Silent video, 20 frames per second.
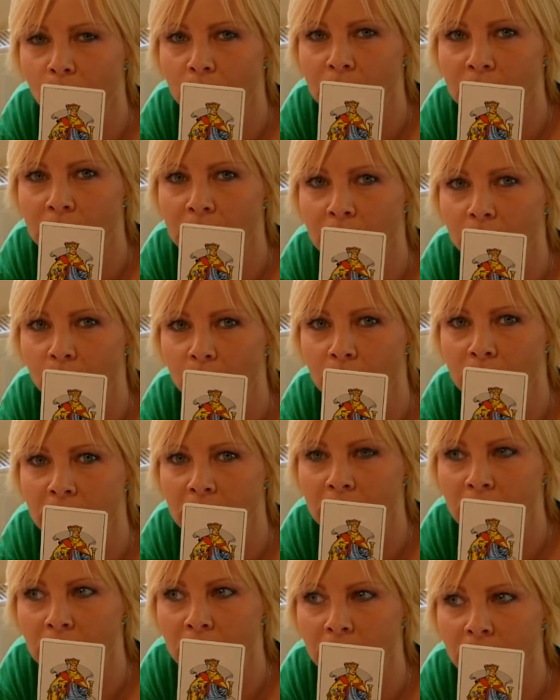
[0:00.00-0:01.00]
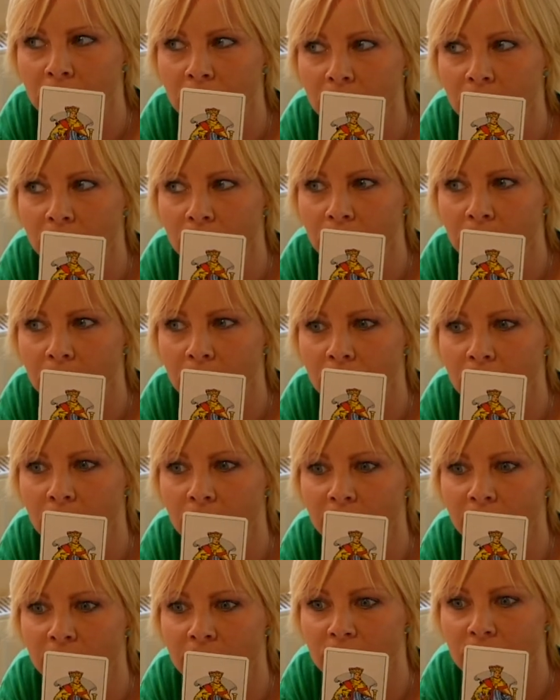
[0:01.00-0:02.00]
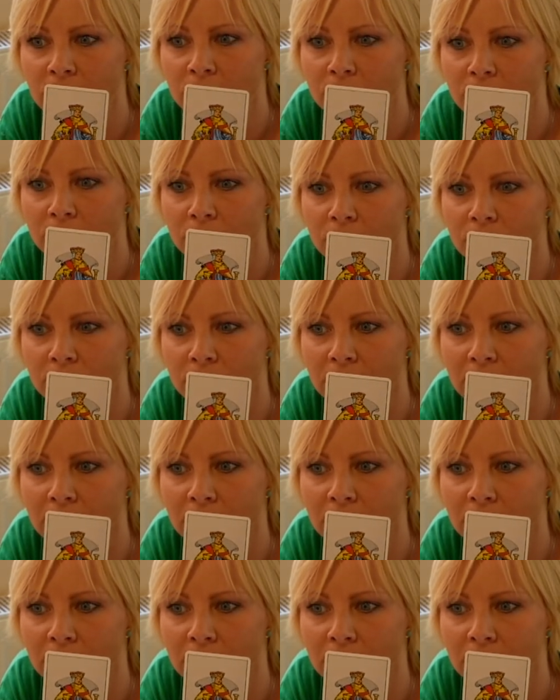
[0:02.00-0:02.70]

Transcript: was it you're giving to